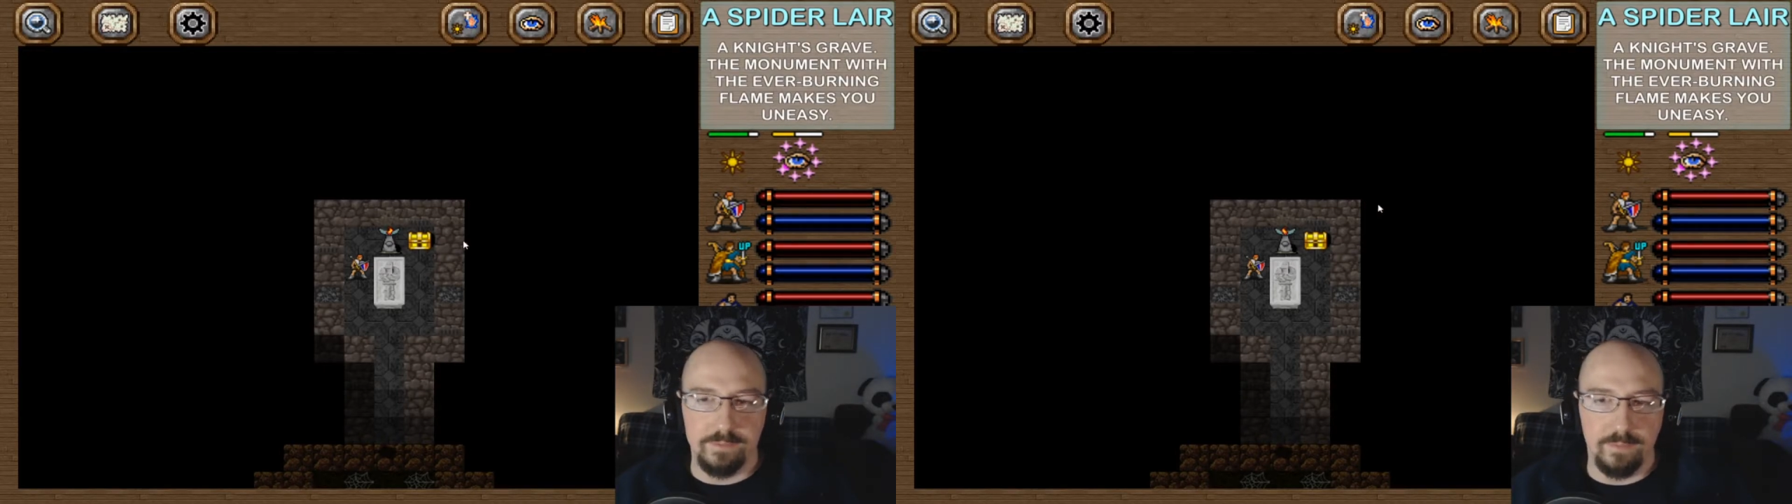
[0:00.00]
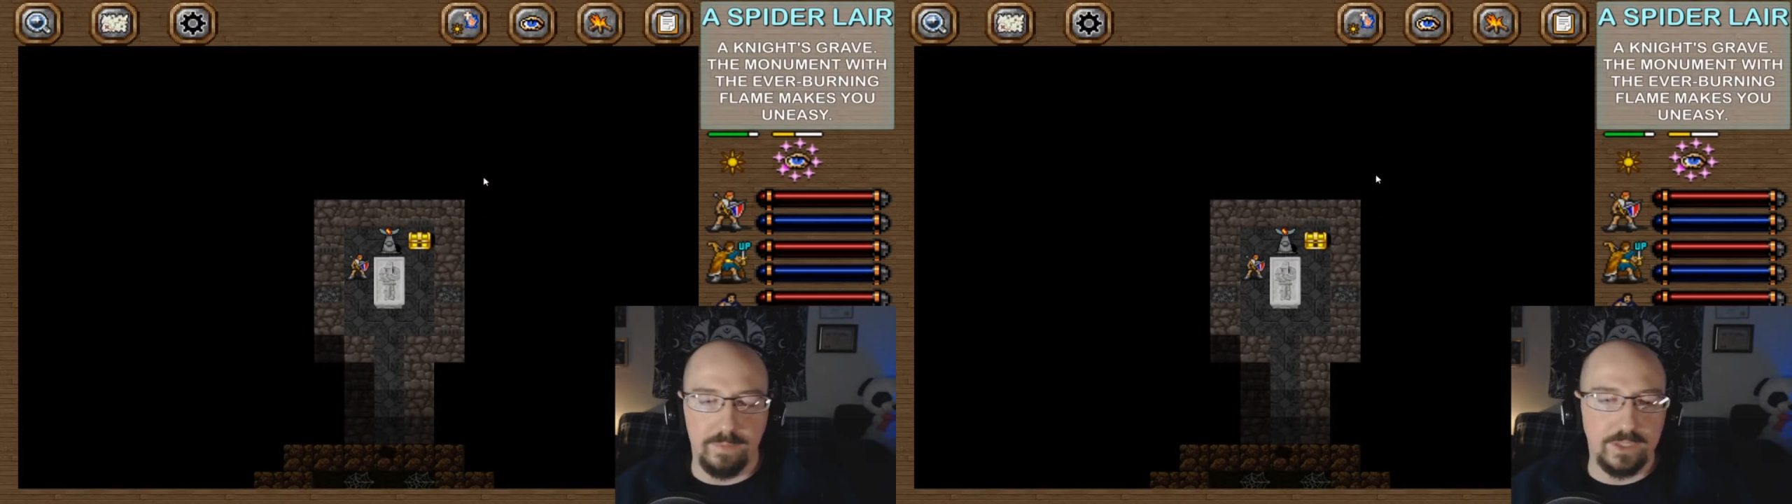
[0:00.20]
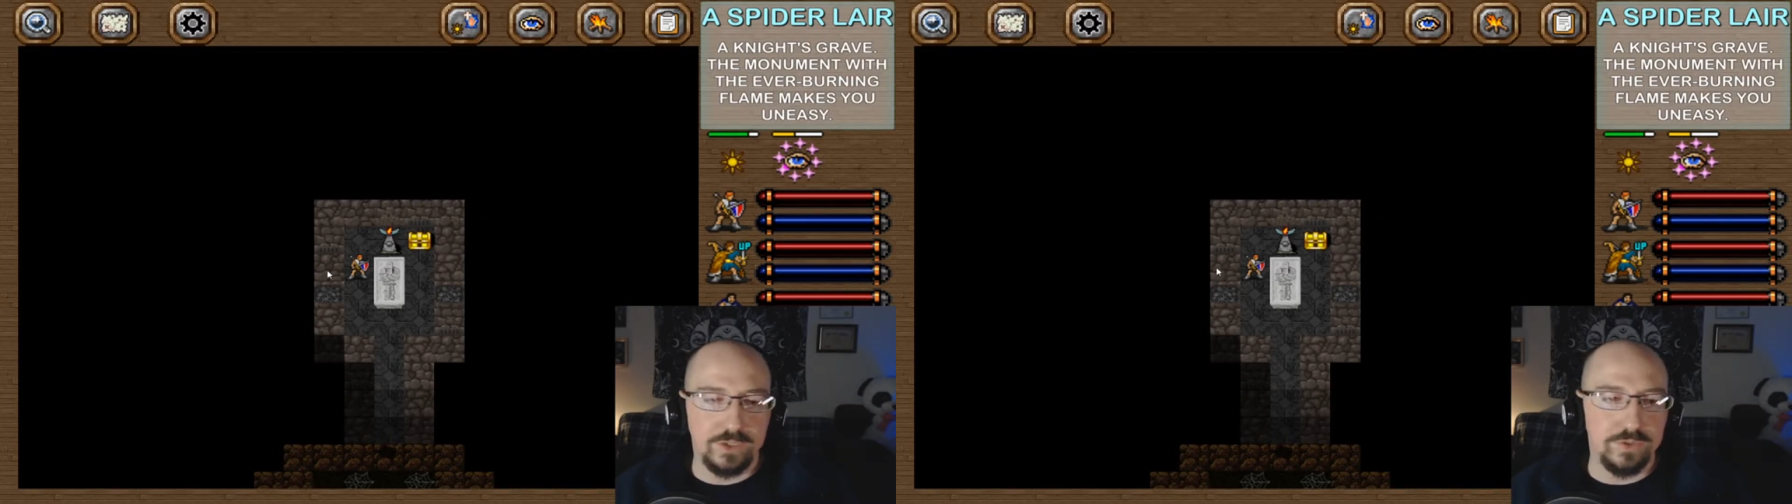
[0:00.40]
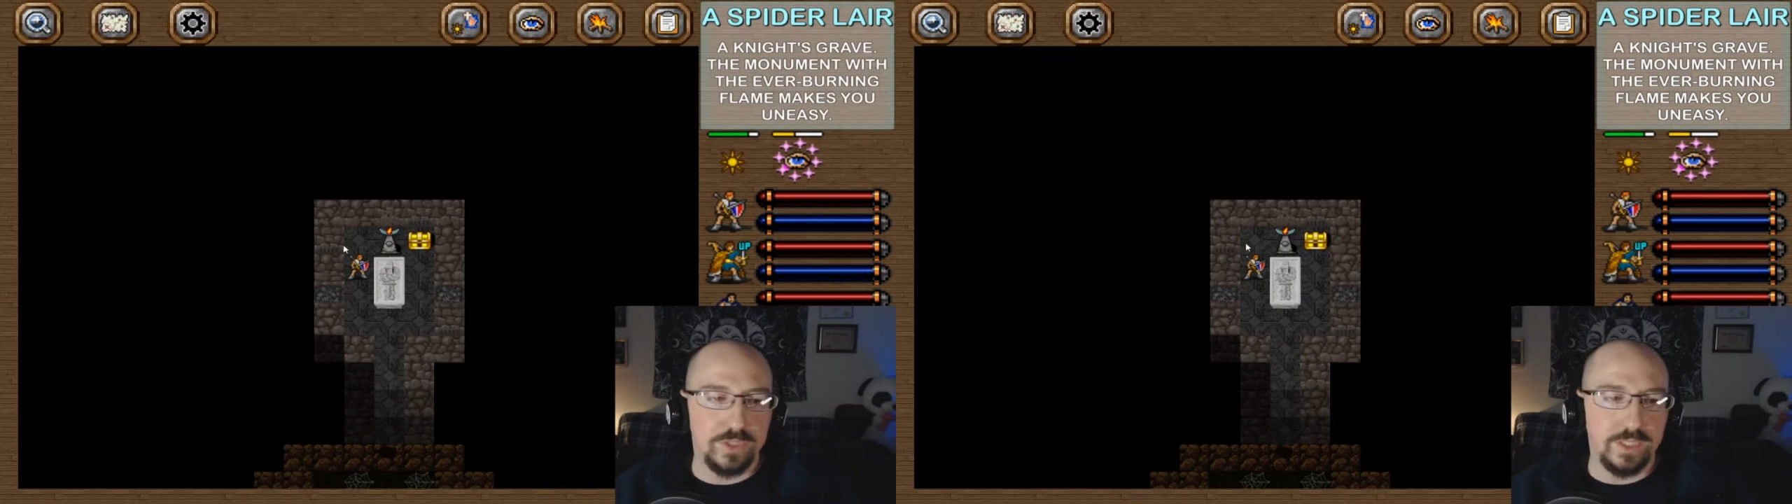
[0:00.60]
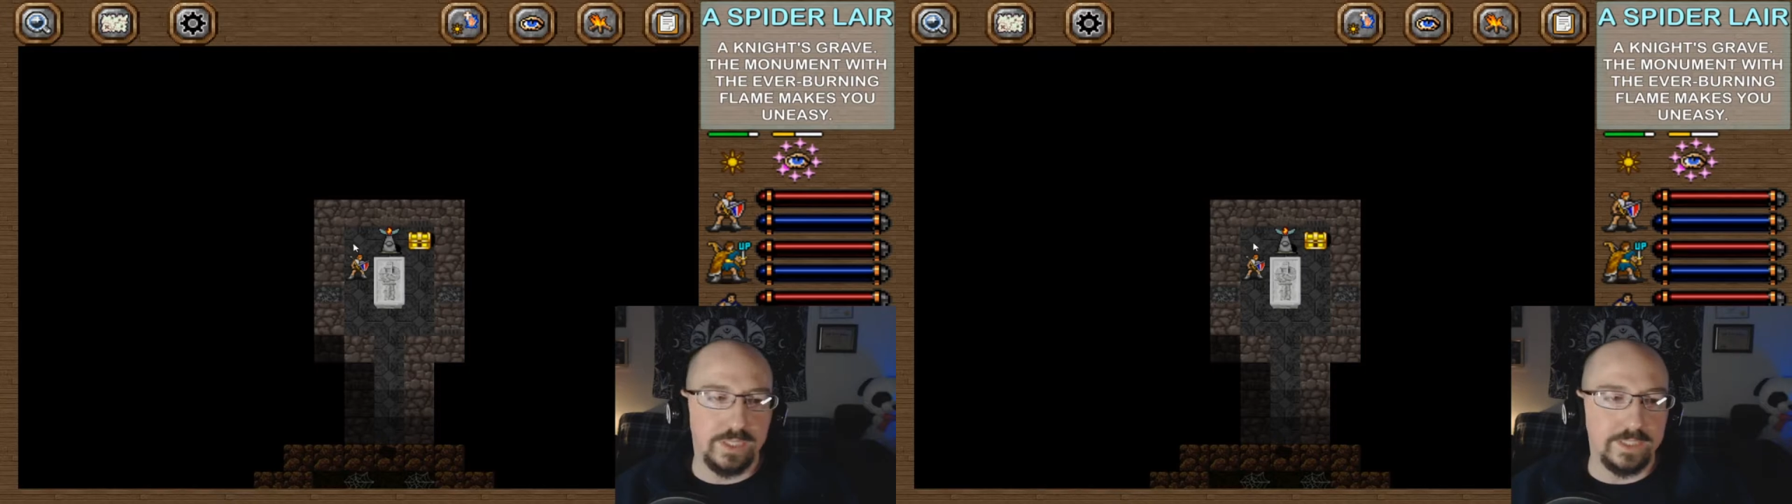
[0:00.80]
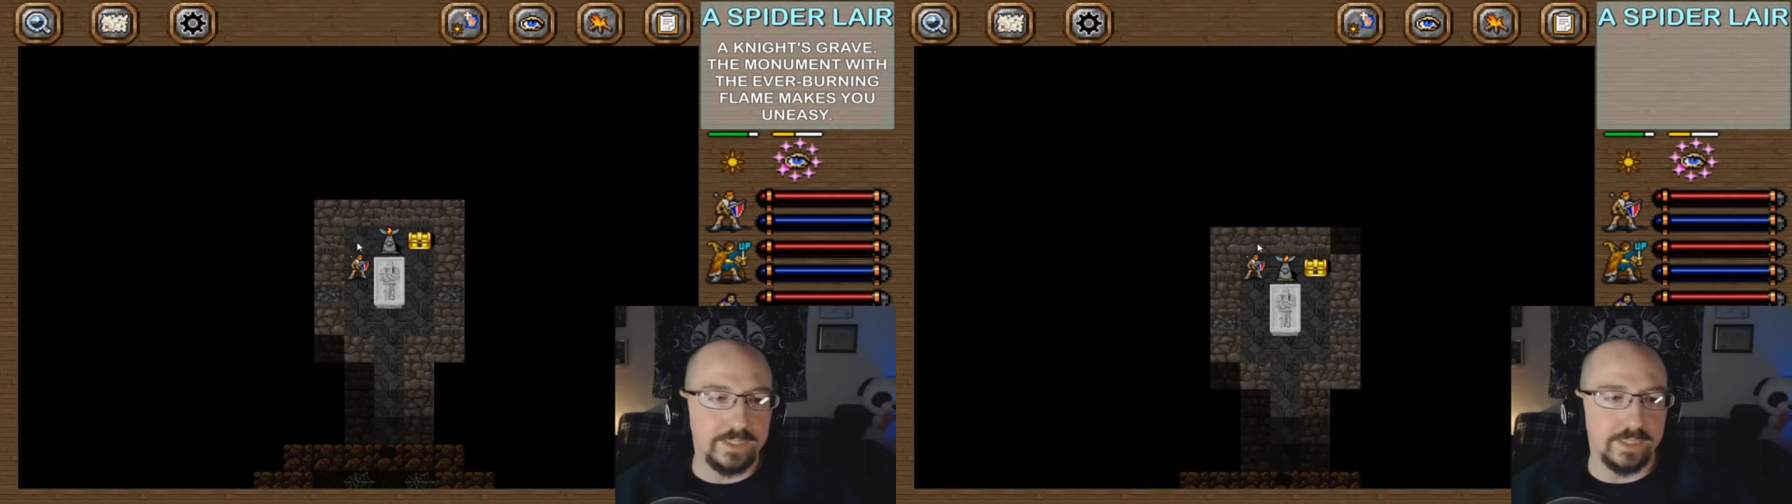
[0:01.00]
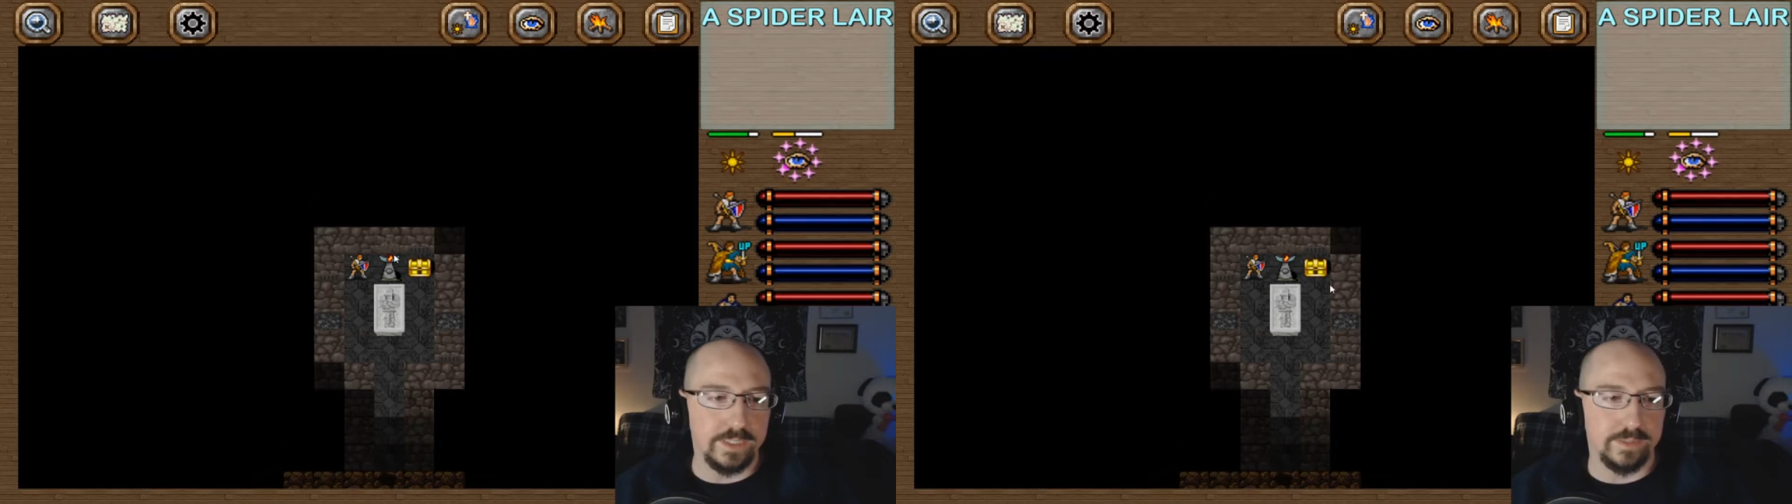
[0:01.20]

Makes you uneasy.